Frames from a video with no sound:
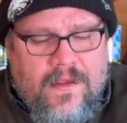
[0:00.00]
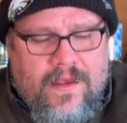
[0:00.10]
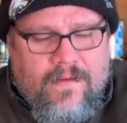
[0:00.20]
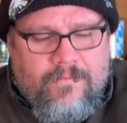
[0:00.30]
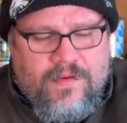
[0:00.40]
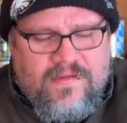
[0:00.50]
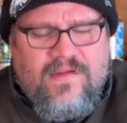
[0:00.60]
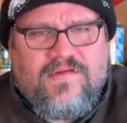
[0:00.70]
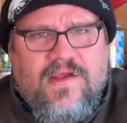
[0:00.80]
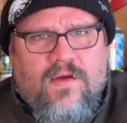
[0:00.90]
Um, but it
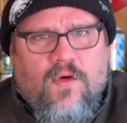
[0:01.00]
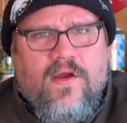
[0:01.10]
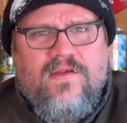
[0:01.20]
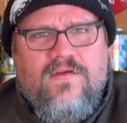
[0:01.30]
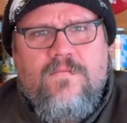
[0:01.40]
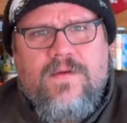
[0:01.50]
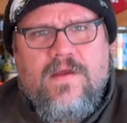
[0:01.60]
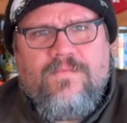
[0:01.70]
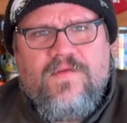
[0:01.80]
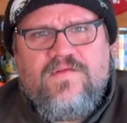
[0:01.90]
does kind of work, and you do pick
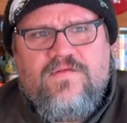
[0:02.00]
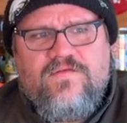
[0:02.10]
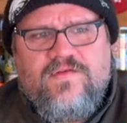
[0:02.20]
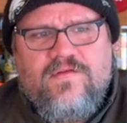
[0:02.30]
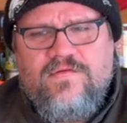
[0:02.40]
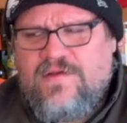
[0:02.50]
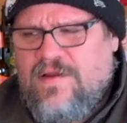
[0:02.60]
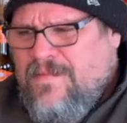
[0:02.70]
up the citrus notes.